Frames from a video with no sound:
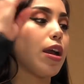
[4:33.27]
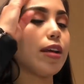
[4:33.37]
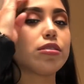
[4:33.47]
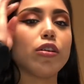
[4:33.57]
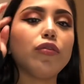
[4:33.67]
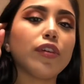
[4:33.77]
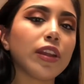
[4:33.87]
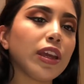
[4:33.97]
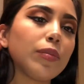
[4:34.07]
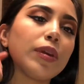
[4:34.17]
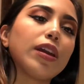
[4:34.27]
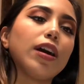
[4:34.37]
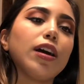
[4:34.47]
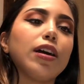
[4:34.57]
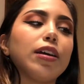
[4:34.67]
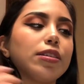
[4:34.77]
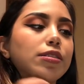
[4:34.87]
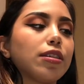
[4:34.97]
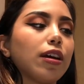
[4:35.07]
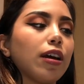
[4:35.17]
It's so funny
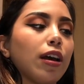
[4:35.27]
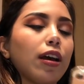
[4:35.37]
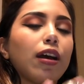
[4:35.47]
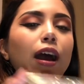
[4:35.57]
because uh,